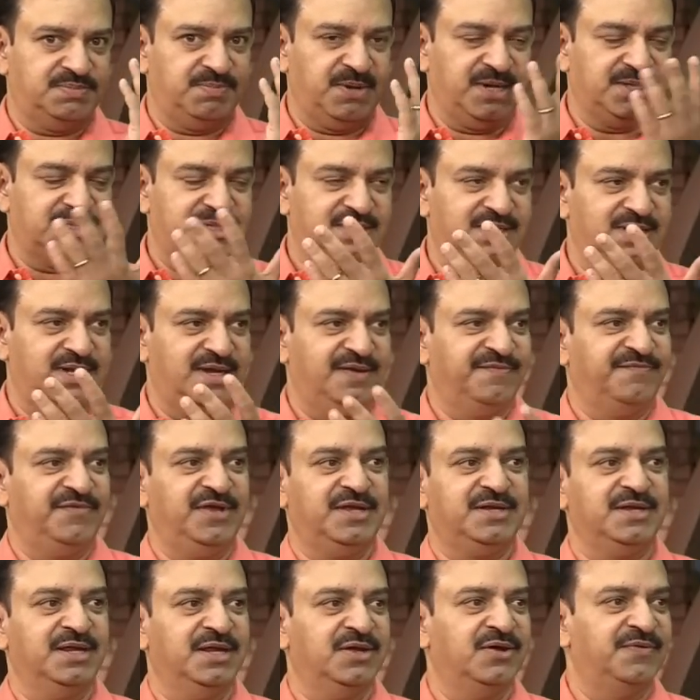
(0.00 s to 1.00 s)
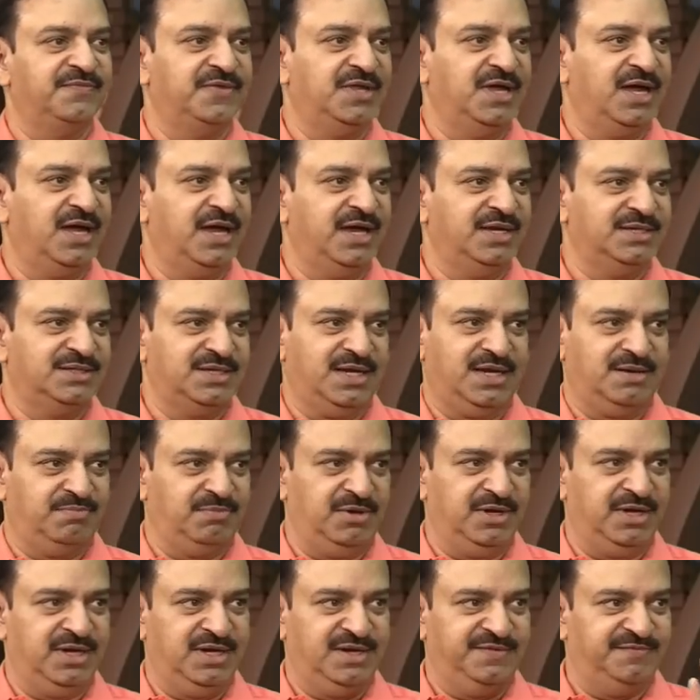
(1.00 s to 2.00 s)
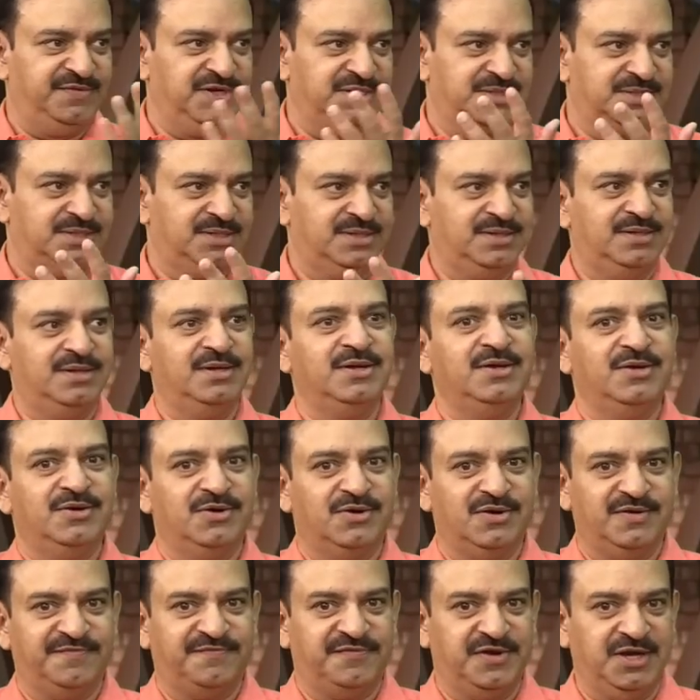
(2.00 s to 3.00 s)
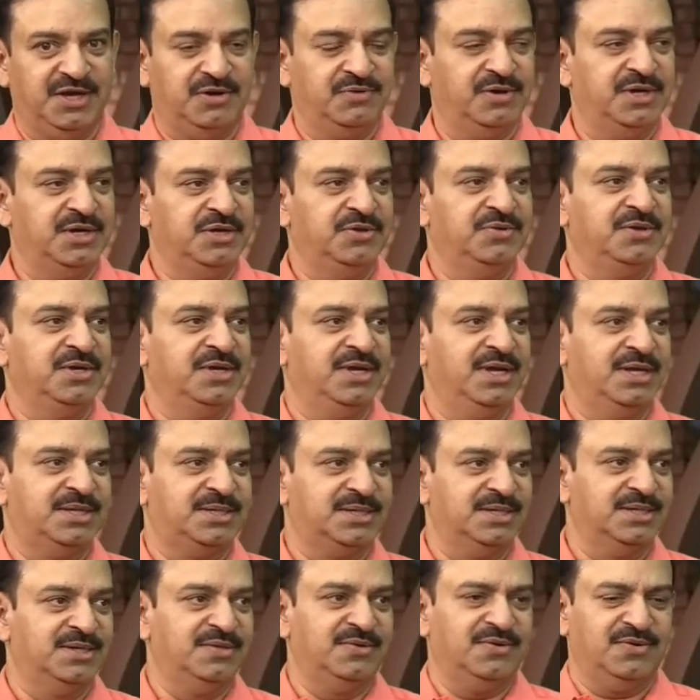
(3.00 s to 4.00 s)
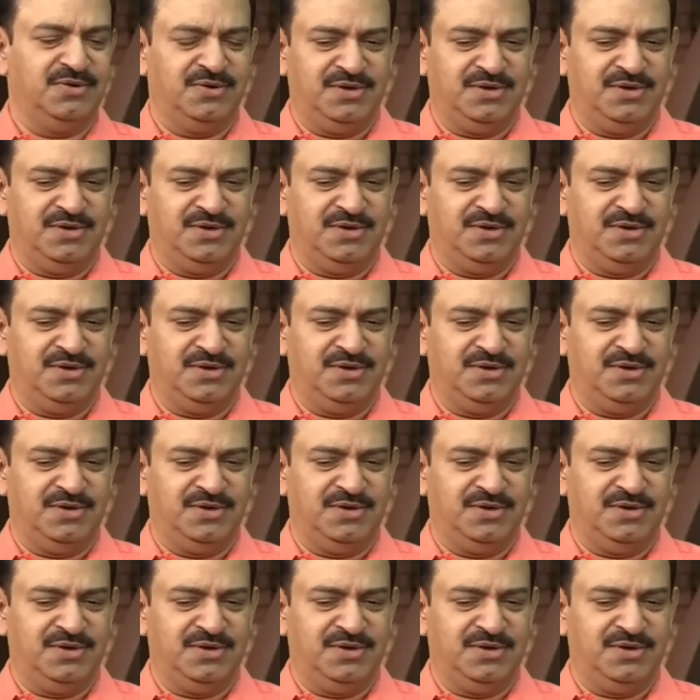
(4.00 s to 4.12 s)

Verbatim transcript: especially like weakening of the eyes, like blurry vision or frequent urination,